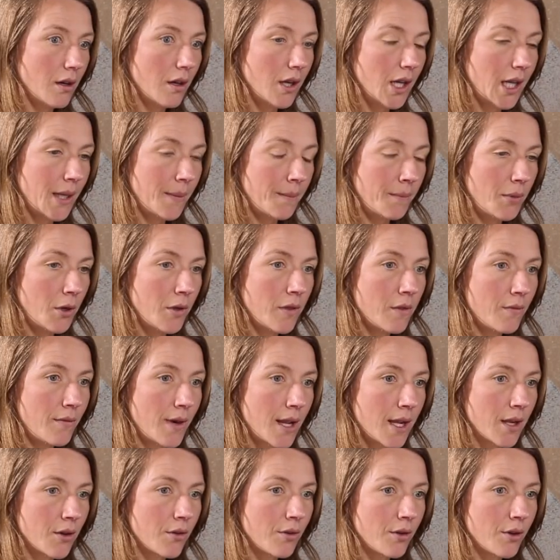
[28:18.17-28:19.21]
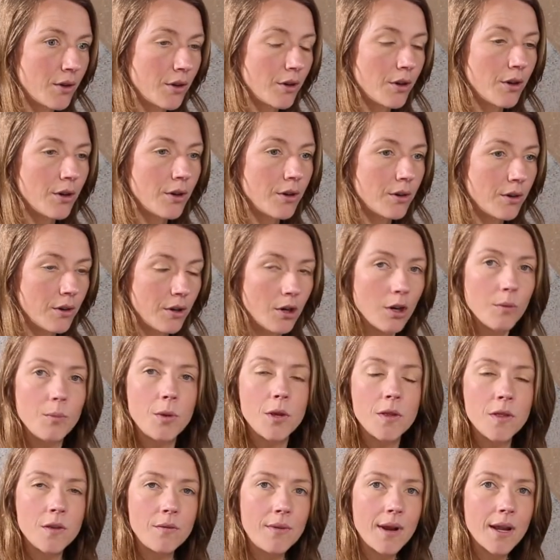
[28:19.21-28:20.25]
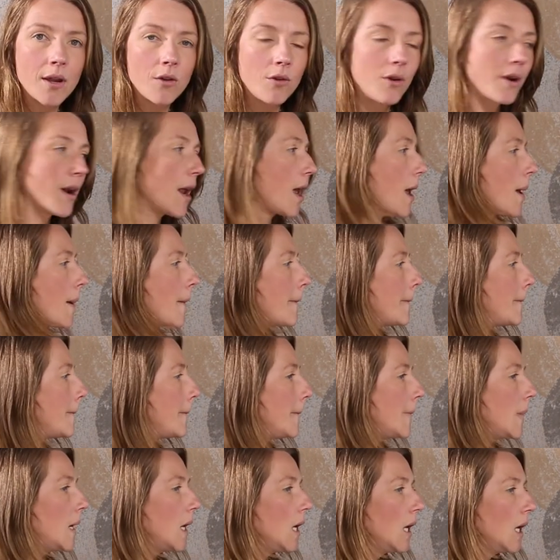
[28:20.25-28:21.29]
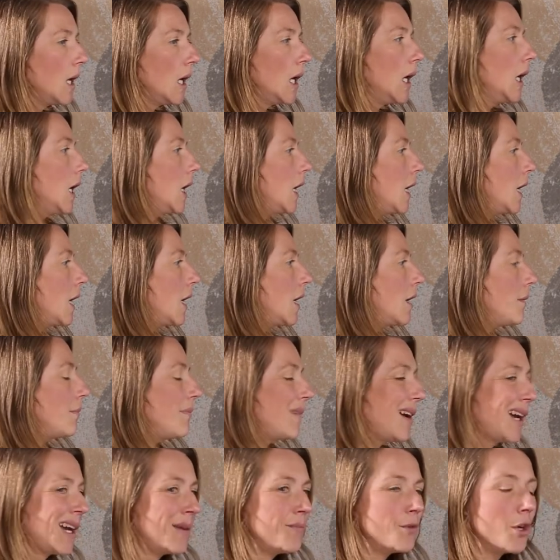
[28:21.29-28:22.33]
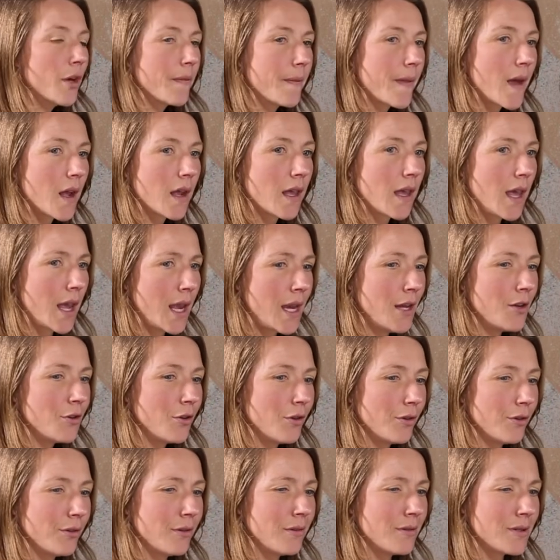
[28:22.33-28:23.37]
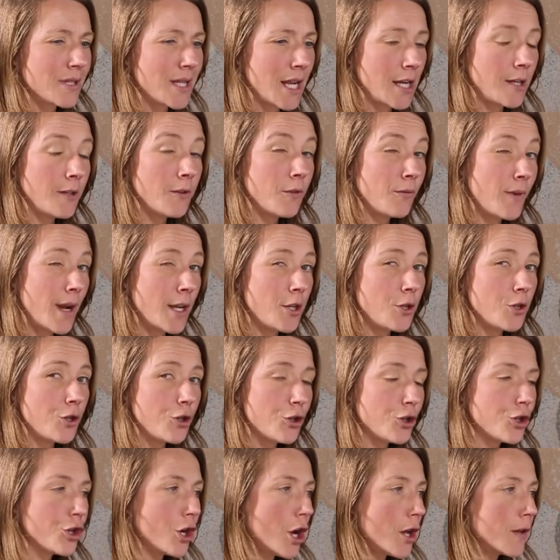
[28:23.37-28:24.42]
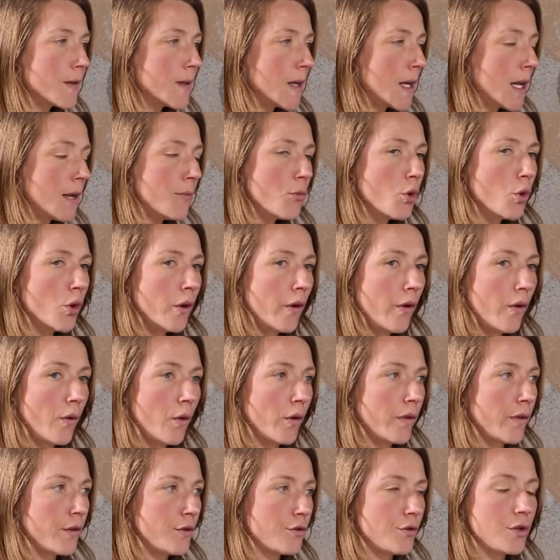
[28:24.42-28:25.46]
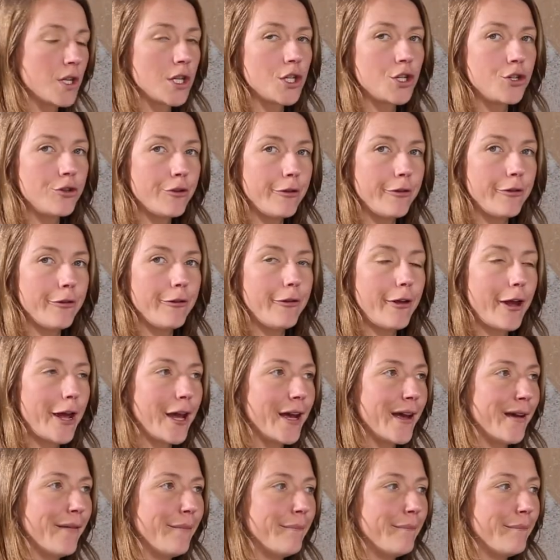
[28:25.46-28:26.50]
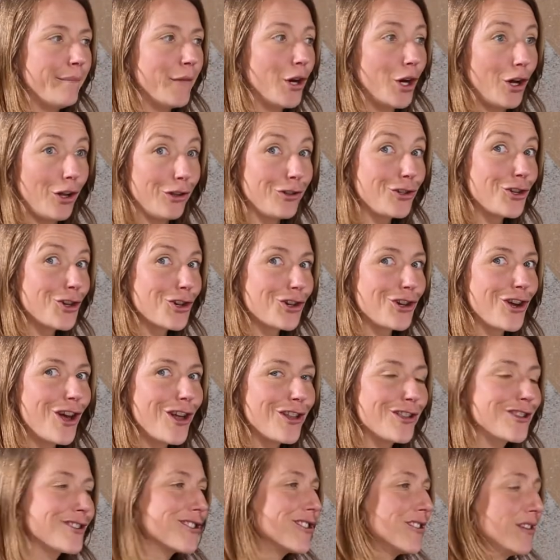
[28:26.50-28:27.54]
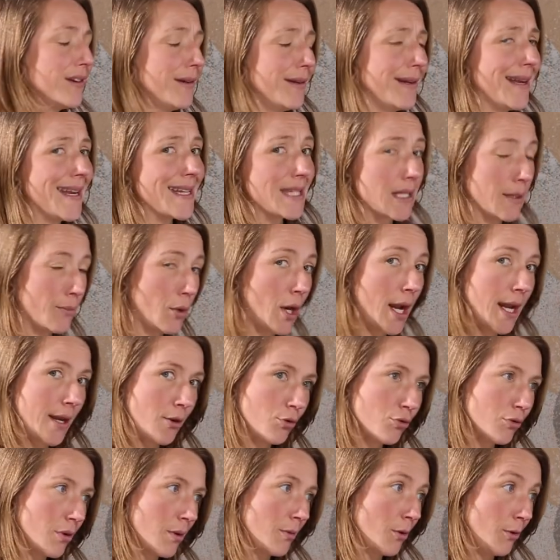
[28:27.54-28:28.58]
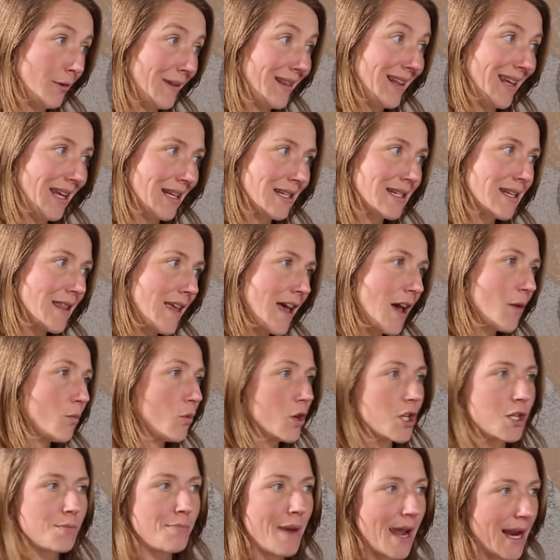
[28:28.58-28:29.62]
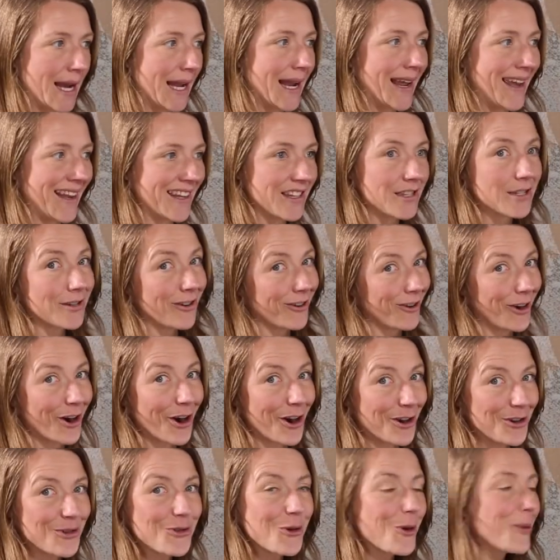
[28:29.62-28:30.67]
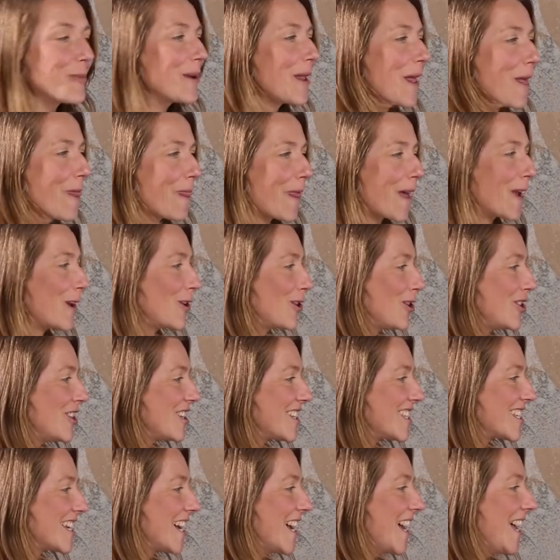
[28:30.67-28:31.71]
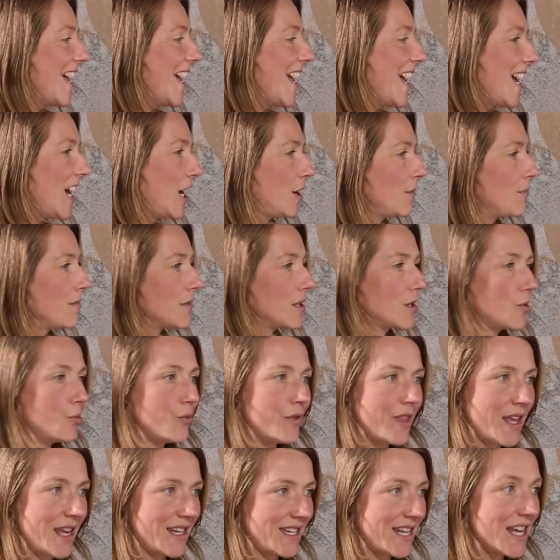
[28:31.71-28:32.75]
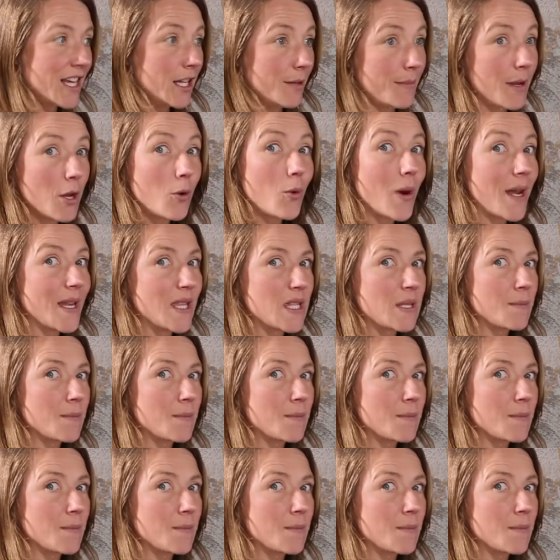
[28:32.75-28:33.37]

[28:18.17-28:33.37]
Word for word: him putting the ring on her, her putting the ring on him, um, I'm not that keen on signing the register shots anymore or the traditional um, altar shots, unless the bride and groom are really into that, which my clients aren't, aren't normally, thank goodness. Um, so they tend to be quite